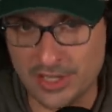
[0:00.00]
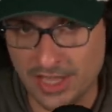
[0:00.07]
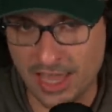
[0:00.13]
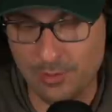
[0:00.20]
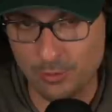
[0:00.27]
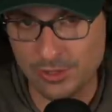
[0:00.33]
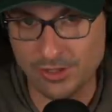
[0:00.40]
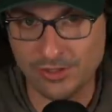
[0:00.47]

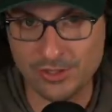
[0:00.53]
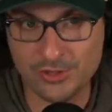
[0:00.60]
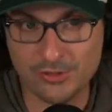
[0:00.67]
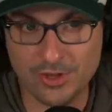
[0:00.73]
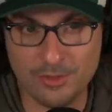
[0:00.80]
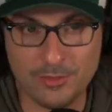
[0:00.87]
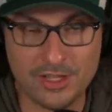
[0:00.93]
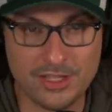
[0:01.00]
Gabe was on the
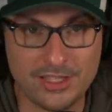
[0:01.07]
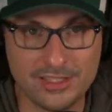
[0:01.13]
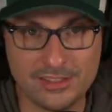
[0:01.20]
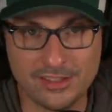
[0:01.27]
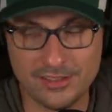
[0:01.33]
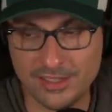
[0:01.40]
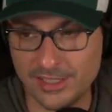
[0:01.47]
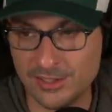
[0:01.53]
stream and he's
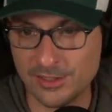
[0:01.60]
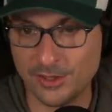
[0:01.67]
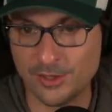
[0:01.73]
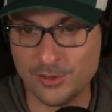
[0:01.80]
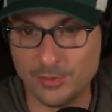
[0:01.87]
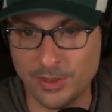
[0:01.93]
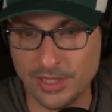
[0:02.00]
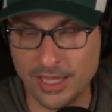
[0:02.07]
on the East
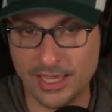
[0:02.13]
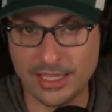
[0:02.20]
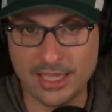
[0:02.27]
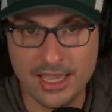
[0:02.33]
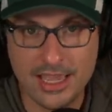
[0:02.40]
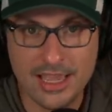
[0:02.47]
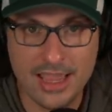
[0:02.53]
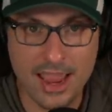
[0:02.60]
Coast, but like
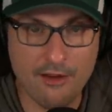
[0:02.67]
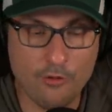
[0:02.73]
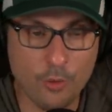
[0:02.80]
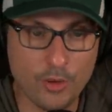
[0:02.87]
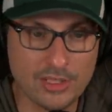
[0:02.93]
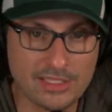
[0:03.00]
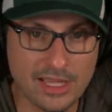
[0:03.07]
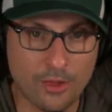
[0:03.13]

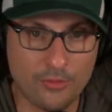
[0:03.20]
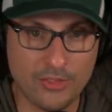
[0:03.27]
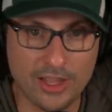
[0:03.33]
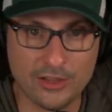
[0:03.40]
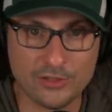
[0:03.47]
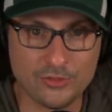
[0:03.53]
everyone's out there.